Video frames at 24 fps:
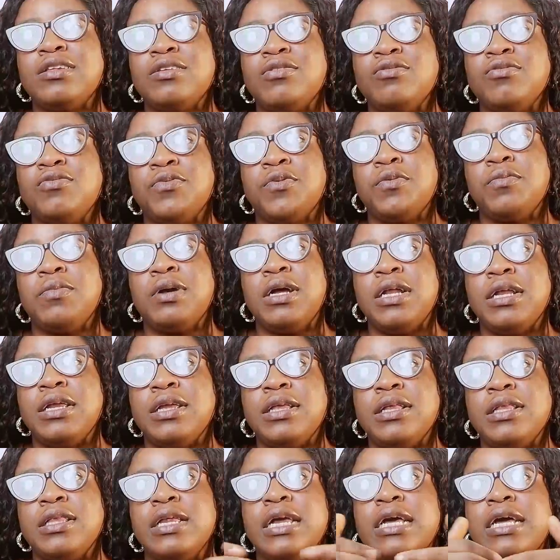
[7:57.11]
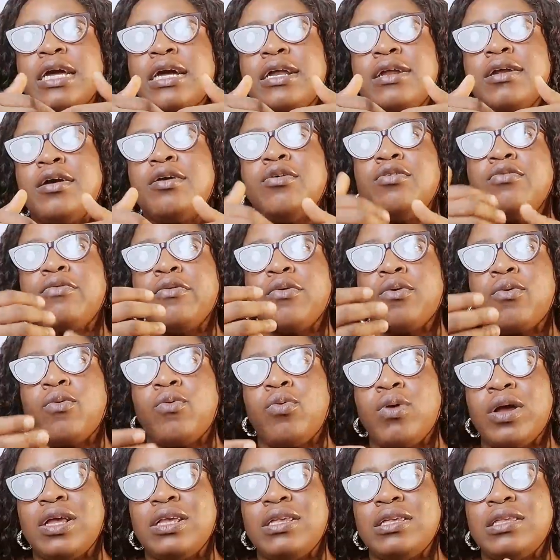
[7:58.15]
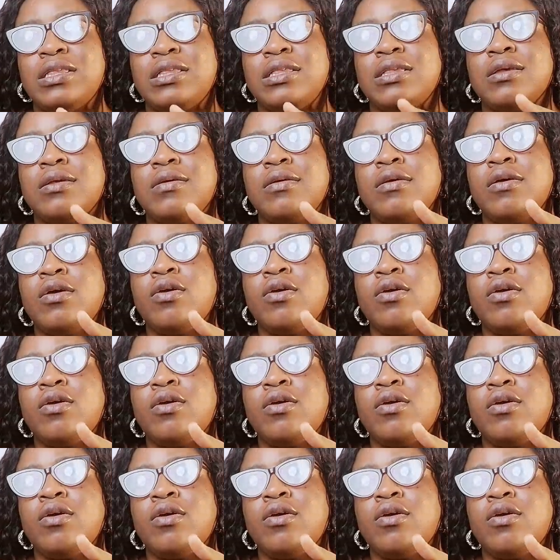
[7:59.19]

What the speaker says: informally, they can now request